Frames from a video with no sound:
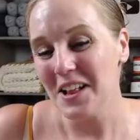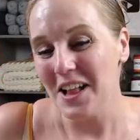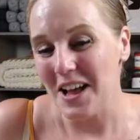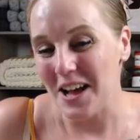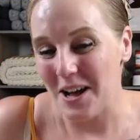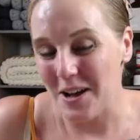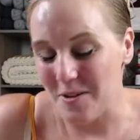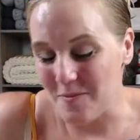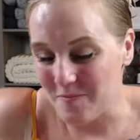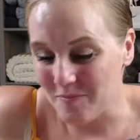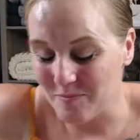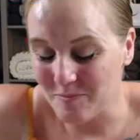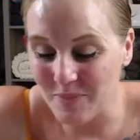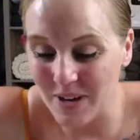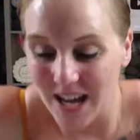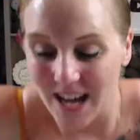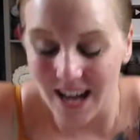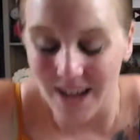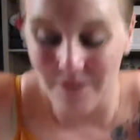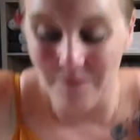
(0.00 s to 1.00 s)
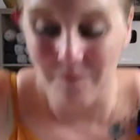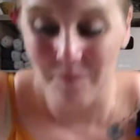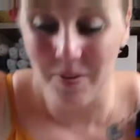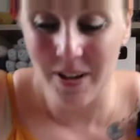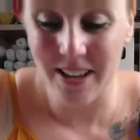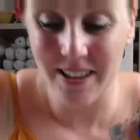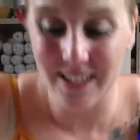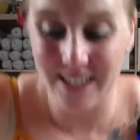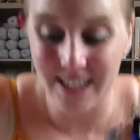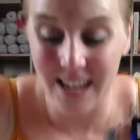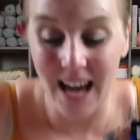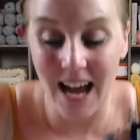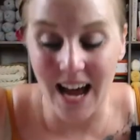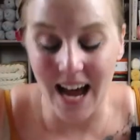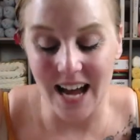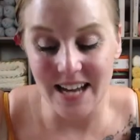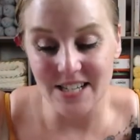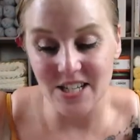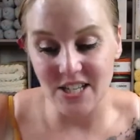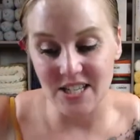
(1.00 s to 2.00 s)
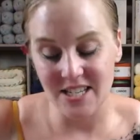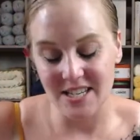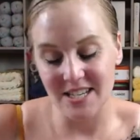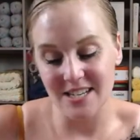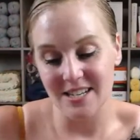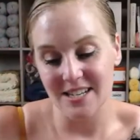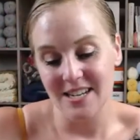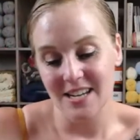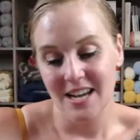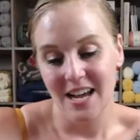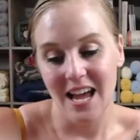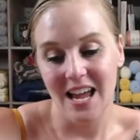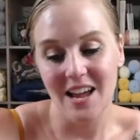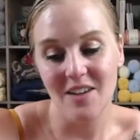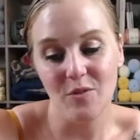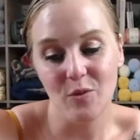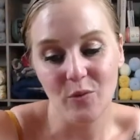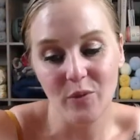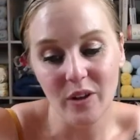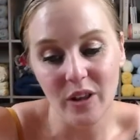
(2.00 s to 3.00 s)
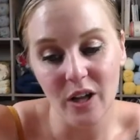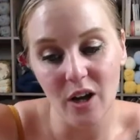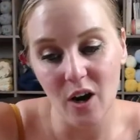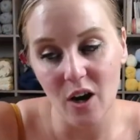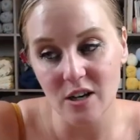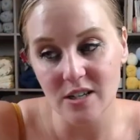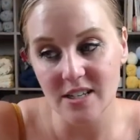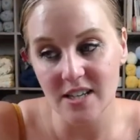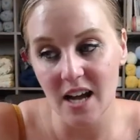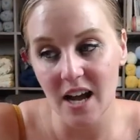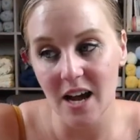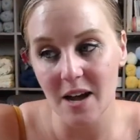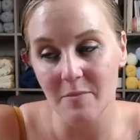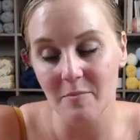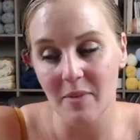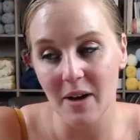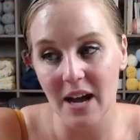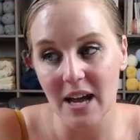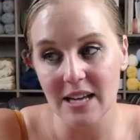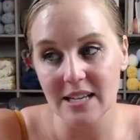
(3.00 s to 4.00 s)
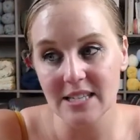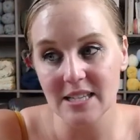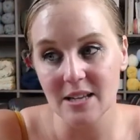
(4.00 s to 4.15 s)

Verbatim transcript: um, but but yeah, I just I have a really hard time buying